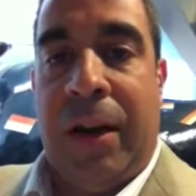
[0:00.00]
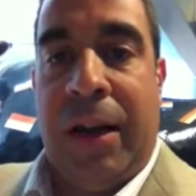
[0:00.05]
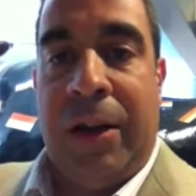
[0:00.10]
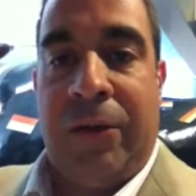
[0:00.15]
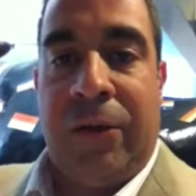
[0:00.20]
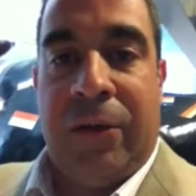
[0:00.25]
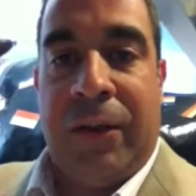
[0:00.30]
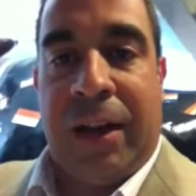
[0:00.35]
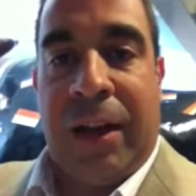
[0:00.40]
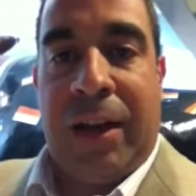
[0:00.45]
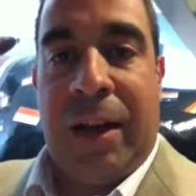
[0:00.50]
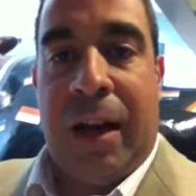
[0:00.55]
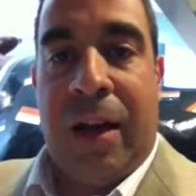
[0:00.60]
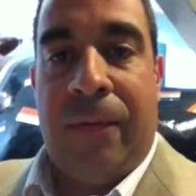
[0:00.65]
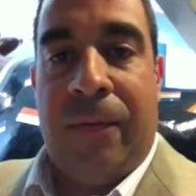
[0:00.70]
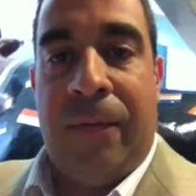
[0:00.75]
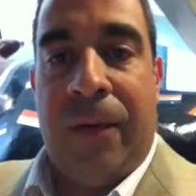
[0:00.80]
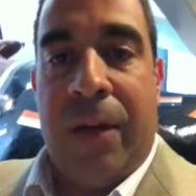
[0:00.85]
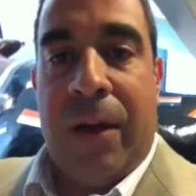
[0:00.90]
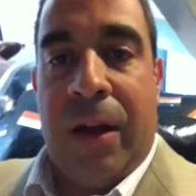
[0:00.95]
Interesting
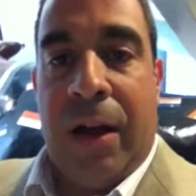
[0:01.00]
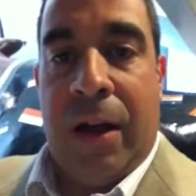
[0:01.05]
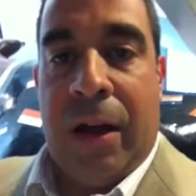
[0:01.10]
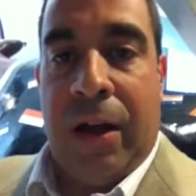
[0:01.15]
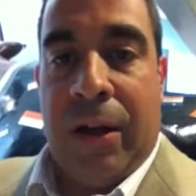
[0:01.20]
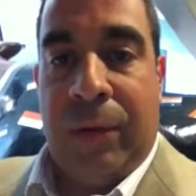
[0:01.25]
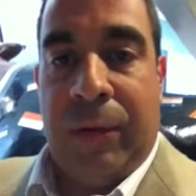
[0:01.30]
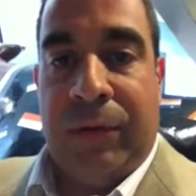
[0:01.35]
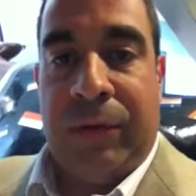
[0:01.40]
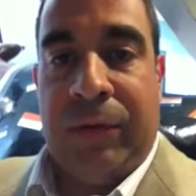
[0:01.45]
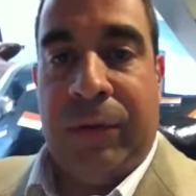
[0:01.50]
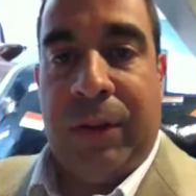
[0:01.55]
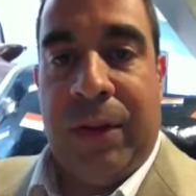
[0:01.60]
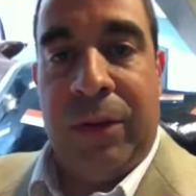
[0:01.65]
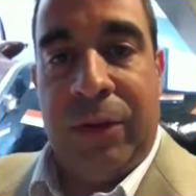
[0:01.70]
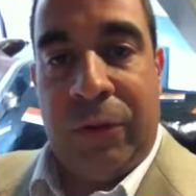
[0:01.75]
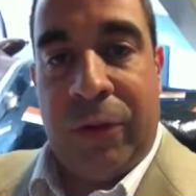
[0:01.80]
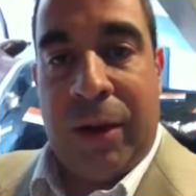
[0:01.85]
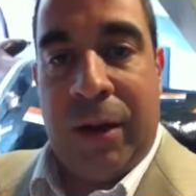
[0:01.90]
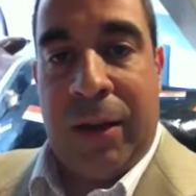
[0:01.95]
enough, it was
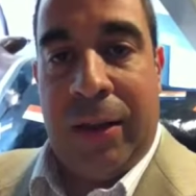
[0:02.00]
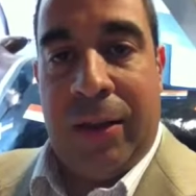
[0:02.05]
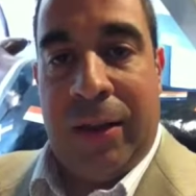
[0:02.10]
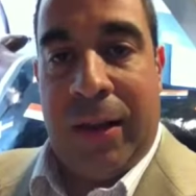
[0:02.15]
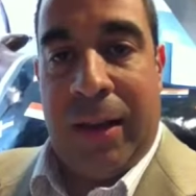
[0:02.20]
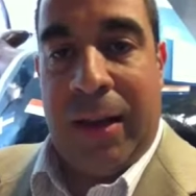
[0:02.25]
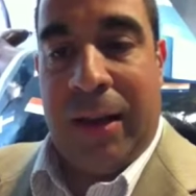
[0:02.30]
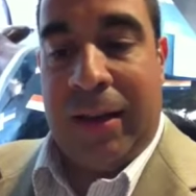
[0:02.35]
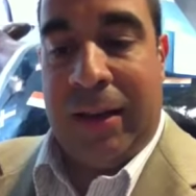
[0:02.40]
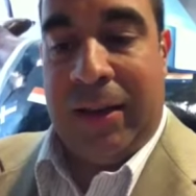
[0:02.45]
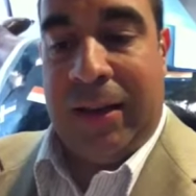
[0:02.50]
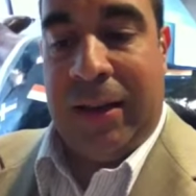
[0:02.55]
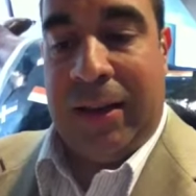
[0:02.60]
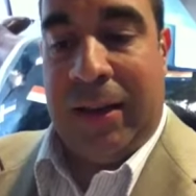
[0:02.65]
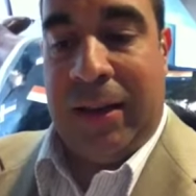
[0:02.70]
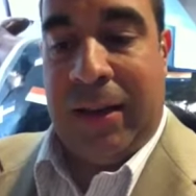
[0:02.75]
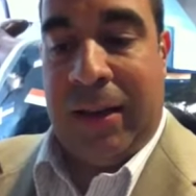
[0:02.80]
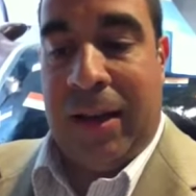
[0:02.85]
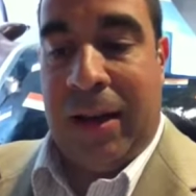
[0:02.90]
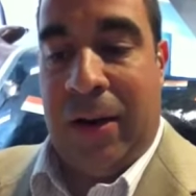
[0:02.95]
Solyndra that
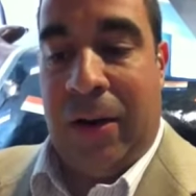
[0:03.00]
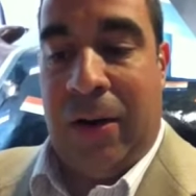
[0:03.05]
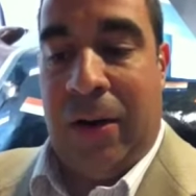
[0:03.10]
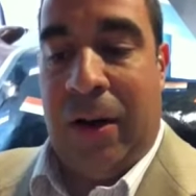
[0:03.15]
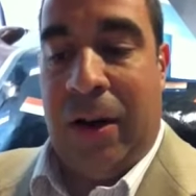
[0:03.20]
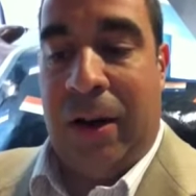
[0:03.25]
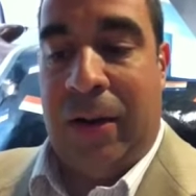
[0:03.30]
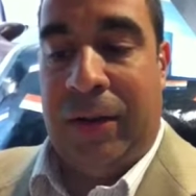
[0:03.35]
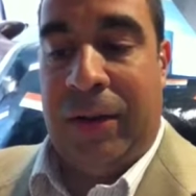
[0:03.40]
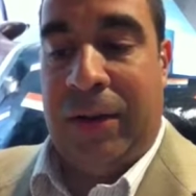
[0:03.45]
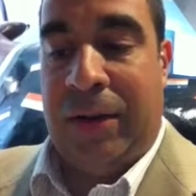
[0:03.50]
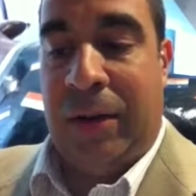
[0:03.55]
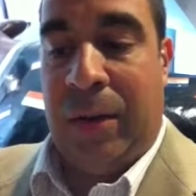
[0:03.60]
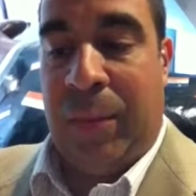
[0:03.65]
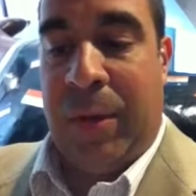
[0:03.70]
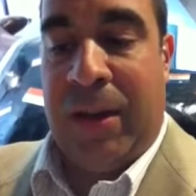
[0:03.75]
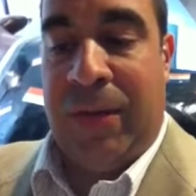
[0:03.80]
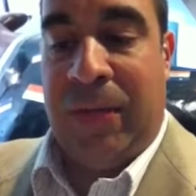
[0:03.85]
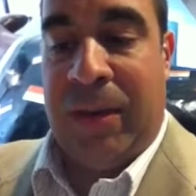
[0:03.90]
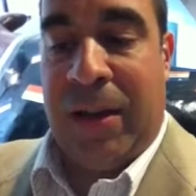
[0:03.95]
did their
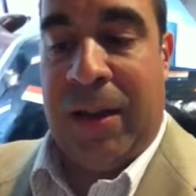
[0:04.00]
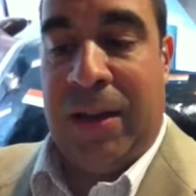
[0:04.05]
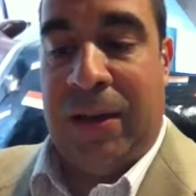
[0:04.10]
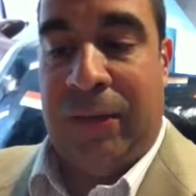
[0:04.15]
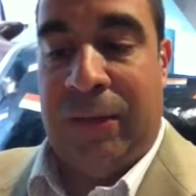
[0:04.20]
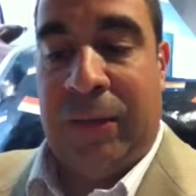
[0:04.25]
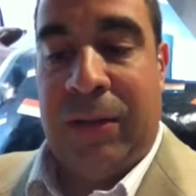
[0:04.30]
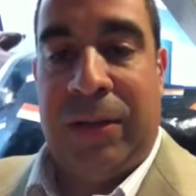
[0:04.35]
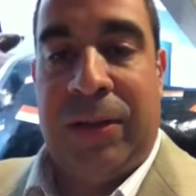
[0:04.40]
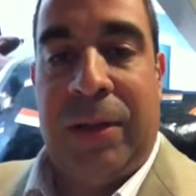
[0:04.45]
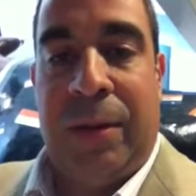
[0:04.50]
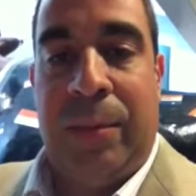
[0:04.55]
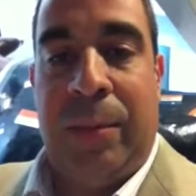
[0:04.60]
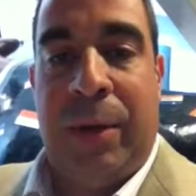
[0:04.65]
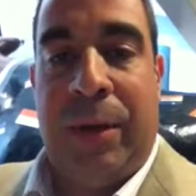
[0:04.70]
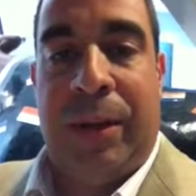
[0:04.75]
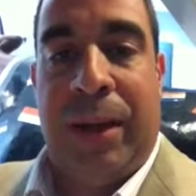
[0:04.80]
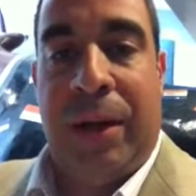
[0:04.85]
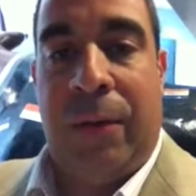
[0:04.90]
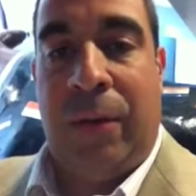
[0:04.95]
PV system,
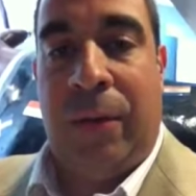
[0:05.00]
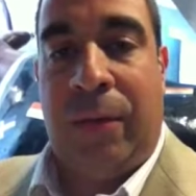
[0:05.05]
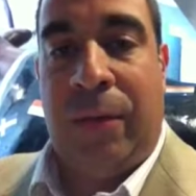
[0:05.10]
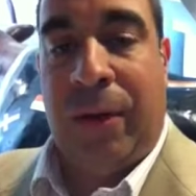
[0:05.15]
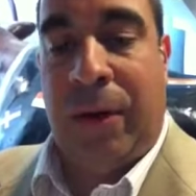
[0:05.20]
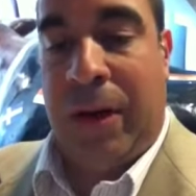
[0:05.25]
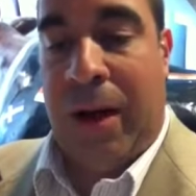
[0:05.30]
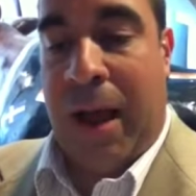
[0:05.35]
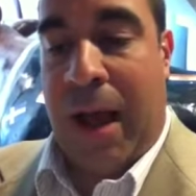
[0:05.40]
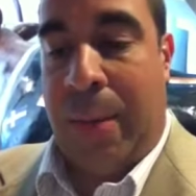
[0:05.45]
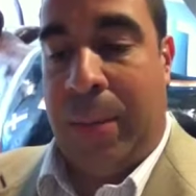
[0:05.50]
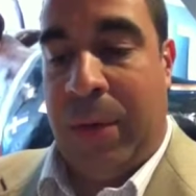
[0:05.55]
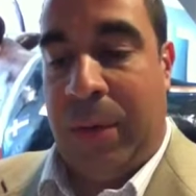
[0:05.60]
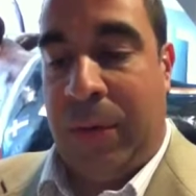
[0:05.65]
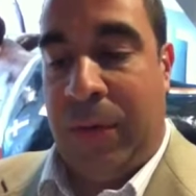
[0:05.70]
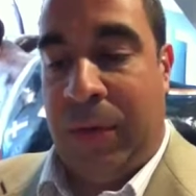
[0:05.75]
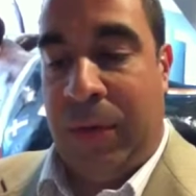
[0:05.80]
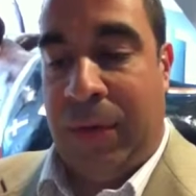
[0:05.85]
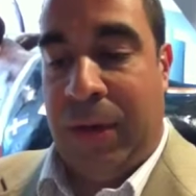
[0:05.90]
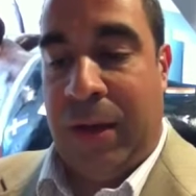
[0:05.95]
but they were very happy
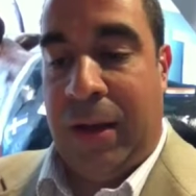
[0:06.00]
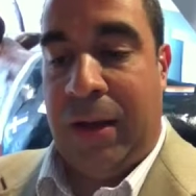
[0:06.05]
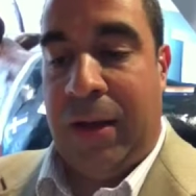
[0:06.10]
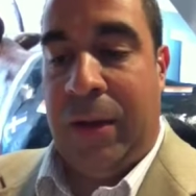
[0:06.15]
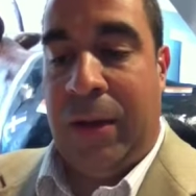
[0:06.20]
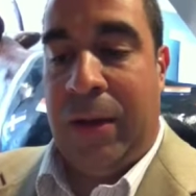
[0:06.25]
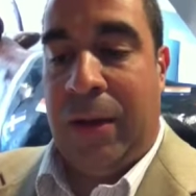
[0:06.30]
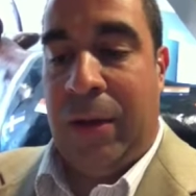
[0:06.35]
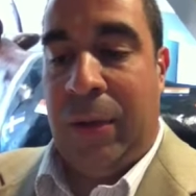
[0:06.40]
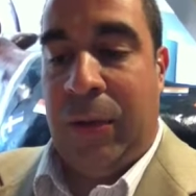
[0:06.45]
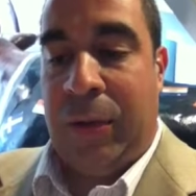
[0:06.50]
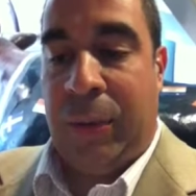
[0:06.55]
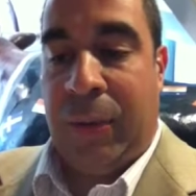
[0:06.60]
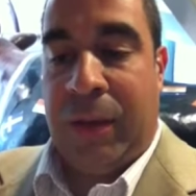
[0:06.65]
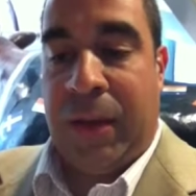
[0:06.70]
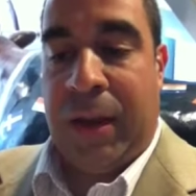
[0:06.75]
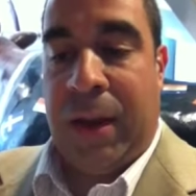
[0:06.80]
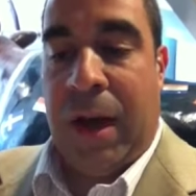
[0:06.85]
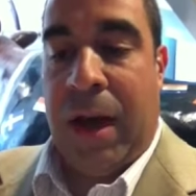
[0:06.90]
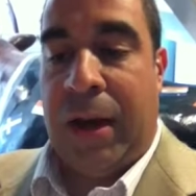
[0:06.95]
with
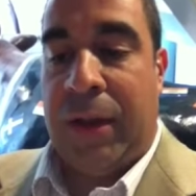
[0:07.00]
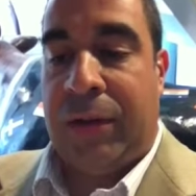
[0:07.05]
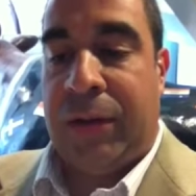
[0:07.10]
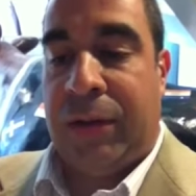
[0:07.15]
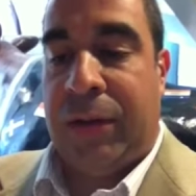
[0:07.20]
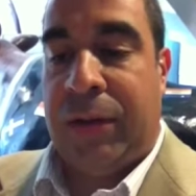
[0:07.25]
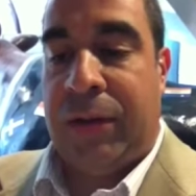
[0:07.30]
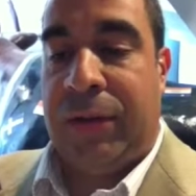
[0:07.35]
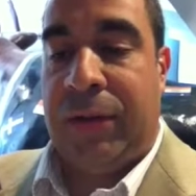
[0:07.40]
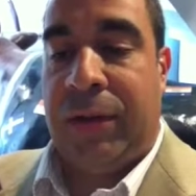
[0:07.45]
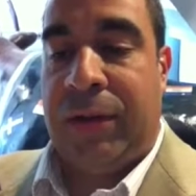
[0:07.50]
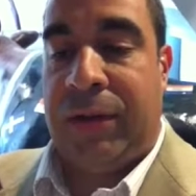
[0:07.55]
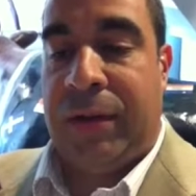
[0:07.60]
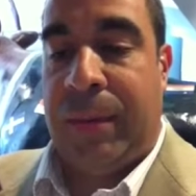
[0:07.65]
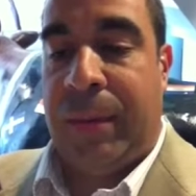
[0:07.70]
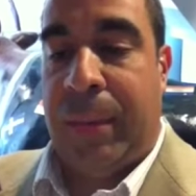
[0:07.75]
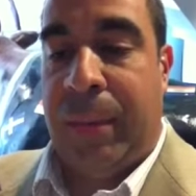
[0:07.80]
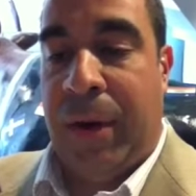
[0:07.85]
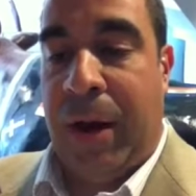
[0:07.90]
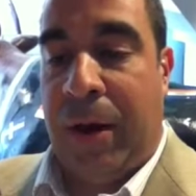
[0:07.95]
what they got. It's a good
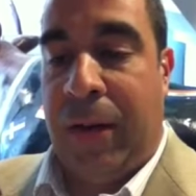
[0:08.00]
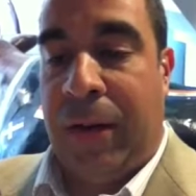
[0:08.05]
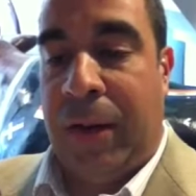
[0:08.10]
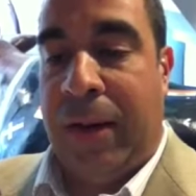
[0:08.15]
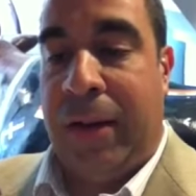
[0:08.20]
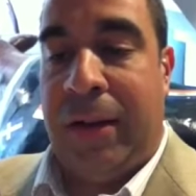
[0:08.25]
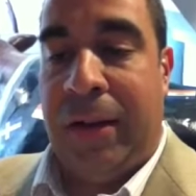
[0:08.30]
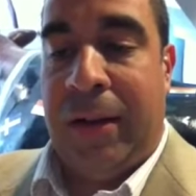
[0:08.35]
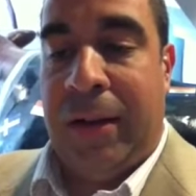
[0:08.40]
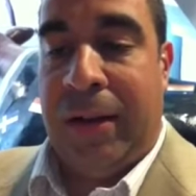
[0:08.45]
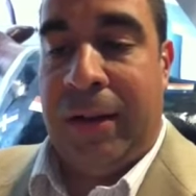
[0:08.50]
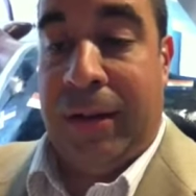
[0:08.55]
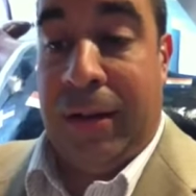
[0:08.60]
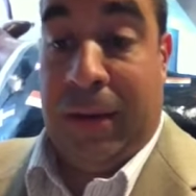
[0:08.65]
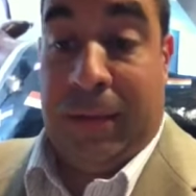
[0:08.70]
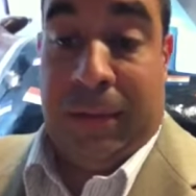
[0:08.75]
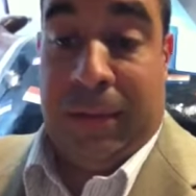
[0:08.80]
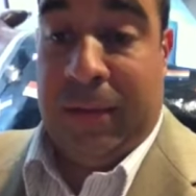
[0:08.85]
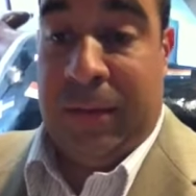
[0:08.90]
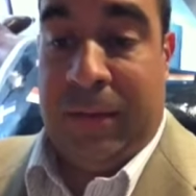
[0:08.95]
system apparently
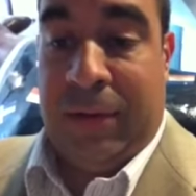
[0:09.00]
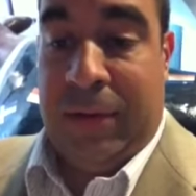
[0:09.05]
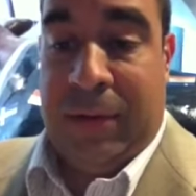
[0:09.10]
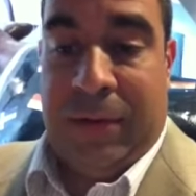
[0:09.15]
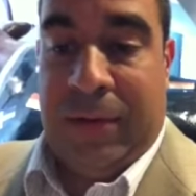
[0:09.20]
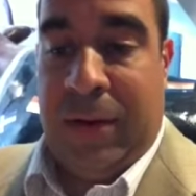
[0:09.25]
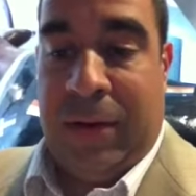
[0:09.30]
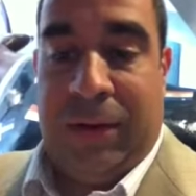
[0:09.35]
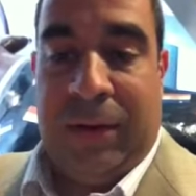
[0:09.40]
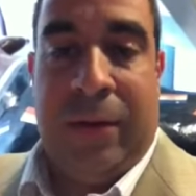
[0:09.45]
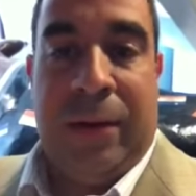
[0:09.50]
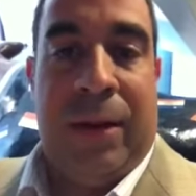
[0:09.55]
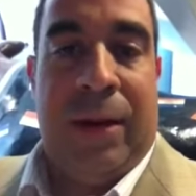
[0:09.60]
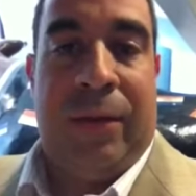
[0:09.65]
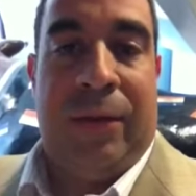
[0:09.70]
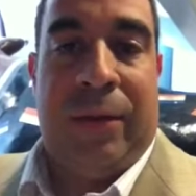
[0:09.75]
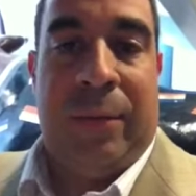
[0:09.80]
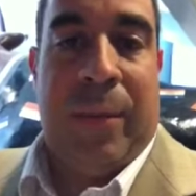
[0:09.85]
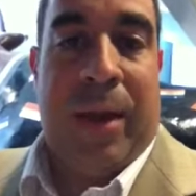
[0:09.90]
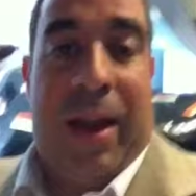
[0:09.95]
that
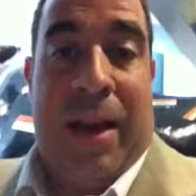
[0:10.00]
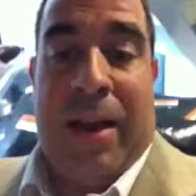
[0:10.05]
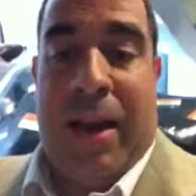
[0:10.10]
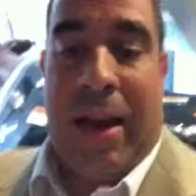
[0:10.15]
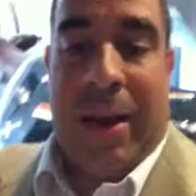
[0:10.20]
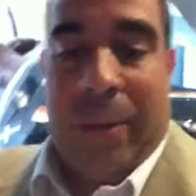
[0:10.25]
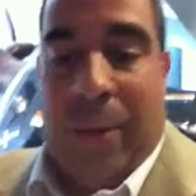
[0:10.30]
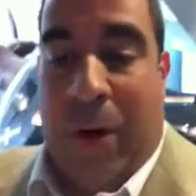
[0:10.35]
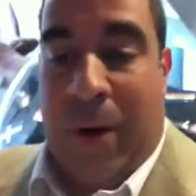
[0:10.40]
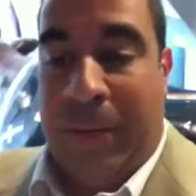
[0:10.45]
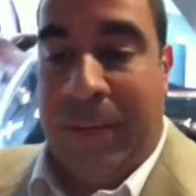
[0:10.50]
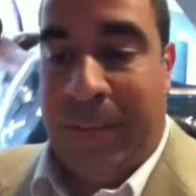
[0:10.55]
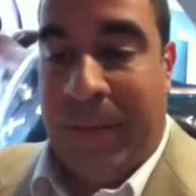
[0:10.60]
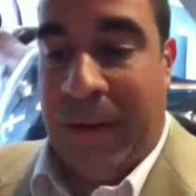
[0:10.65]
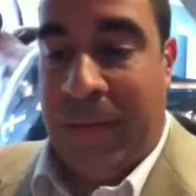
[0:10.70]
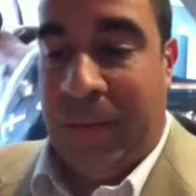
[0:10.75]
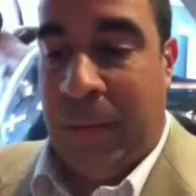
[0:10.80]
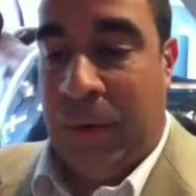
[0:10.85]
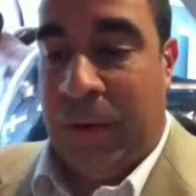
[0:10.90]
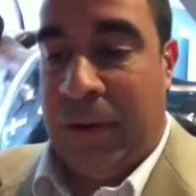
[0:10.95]
isn't made anymore,
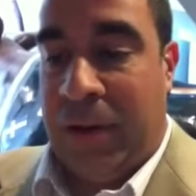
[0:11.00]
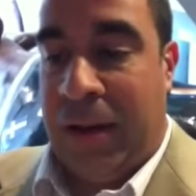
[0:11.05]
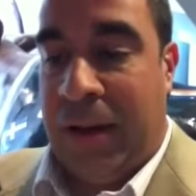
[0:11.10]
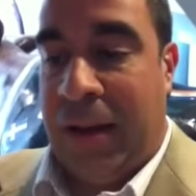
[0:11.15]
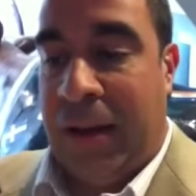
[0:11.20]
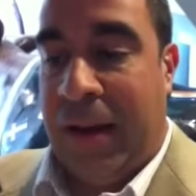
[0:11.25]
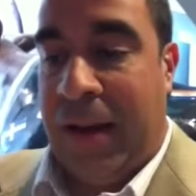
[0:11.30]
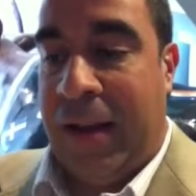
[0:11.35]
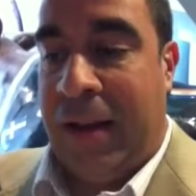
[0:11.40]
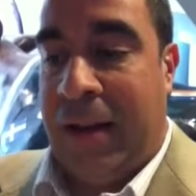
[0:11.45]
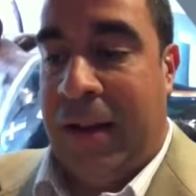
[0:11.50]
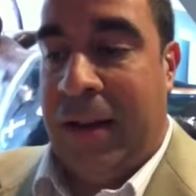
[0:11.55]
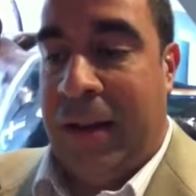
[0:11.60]
unfortunately.